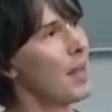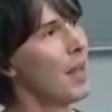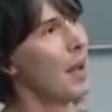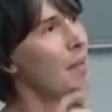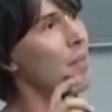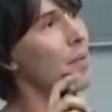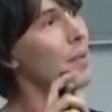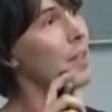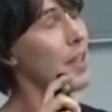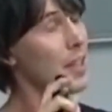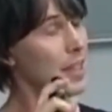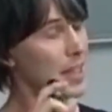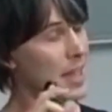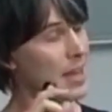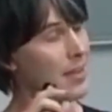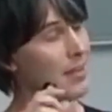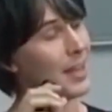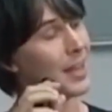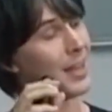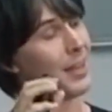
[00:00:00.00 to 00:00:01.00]
And the
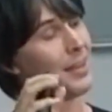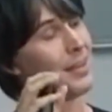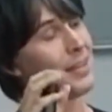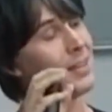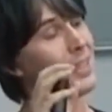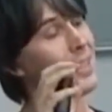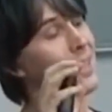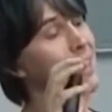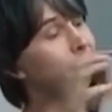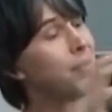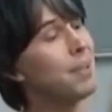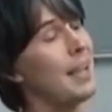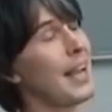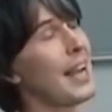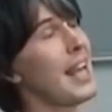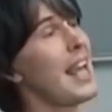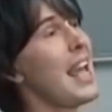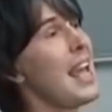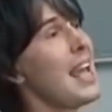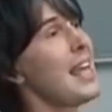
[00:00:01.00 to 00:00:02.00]
theory goes that this
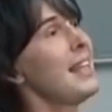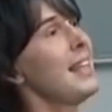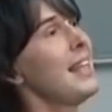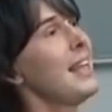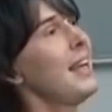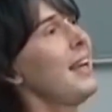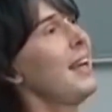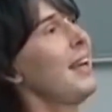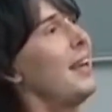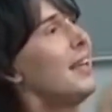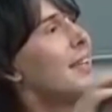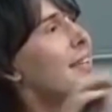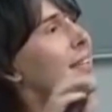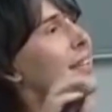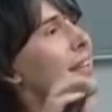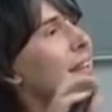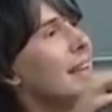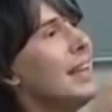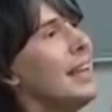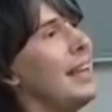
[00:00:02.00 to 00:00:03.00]
planet hit the
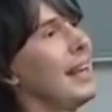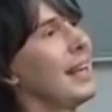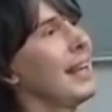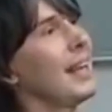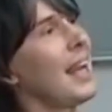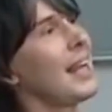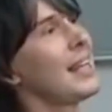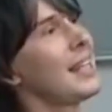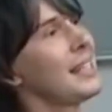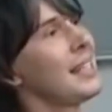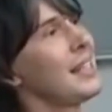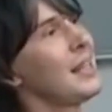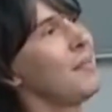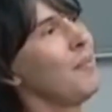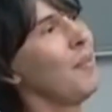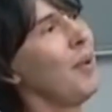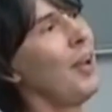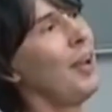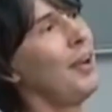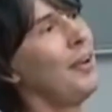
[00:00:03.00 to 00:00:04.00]
Earth in a
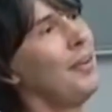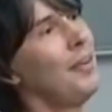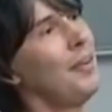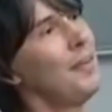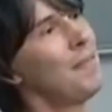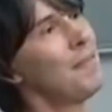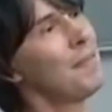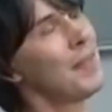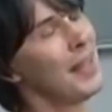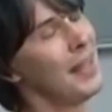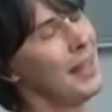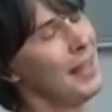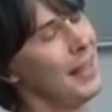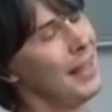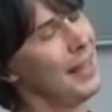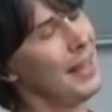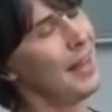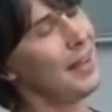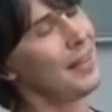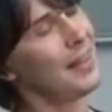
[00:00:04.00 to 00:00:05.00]
glancing blow.
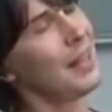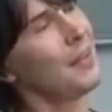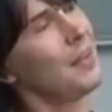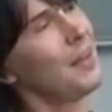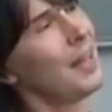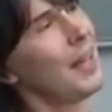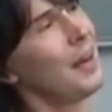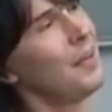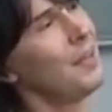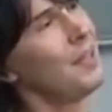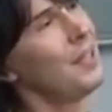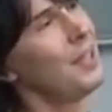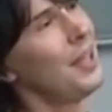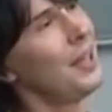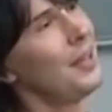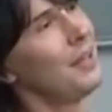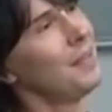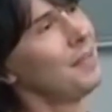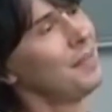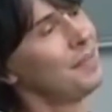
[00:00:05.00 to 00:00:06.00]
Now think what that would
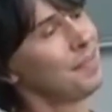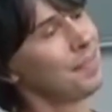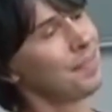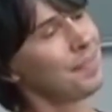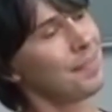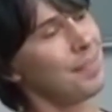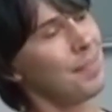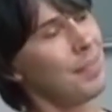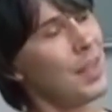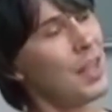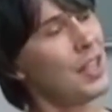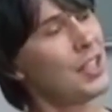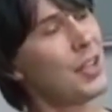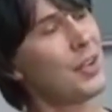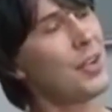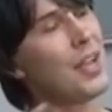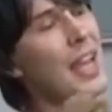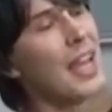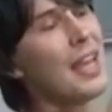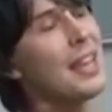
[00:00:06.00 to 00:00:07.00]
do. So
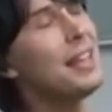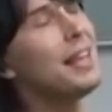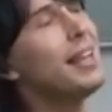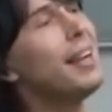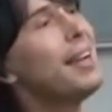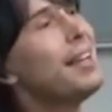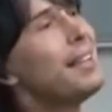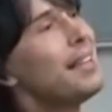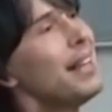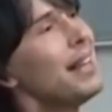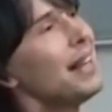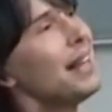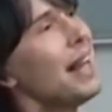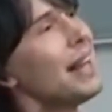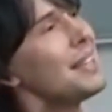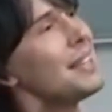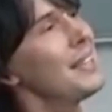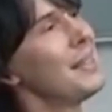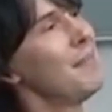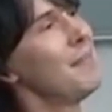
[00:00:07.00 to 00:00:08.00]
you hit the Earth in a
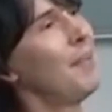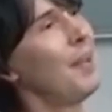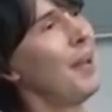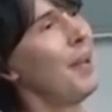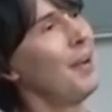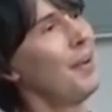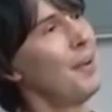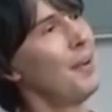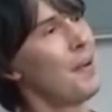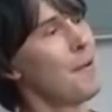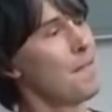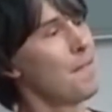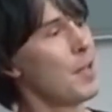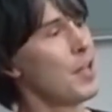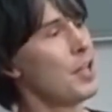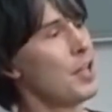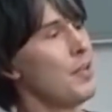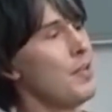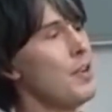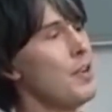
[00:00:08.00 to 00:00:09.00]
glancing blow.
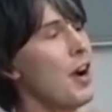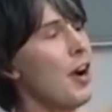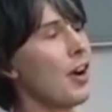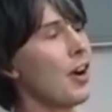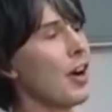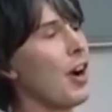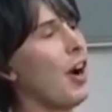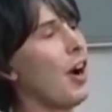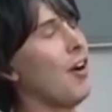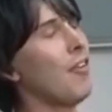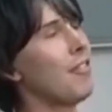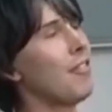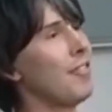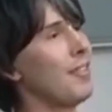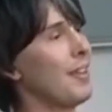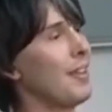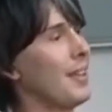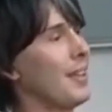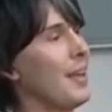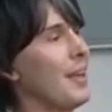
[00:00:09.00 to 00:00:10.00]
You knock
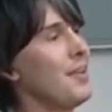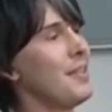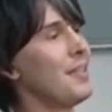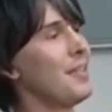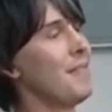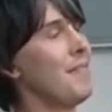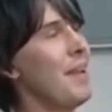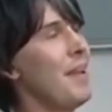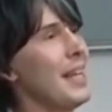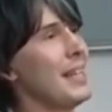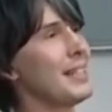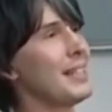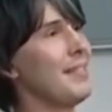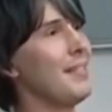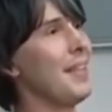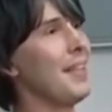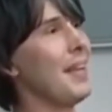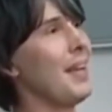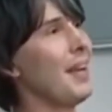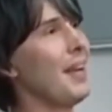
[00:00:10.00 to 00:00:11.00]
off loads of bits
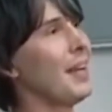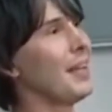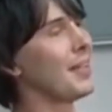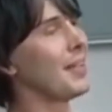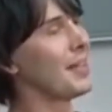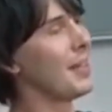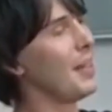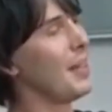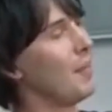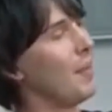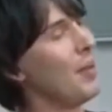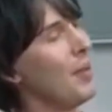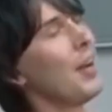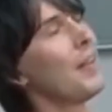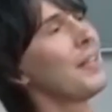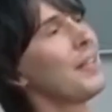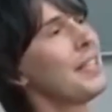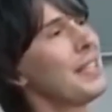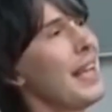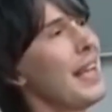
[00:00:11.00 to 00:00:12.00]
of the Earth, but
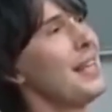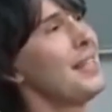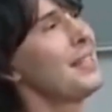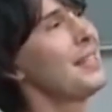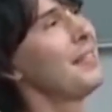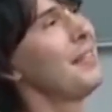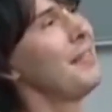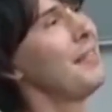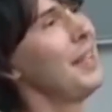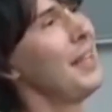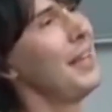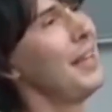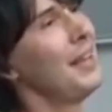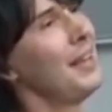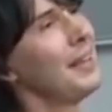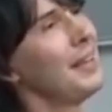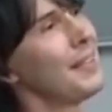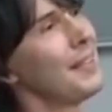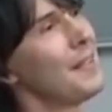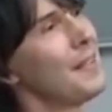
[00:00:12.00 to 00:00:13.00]
not the centre of the
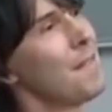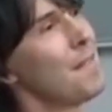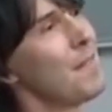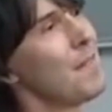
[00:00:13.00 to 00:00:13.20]
Earth.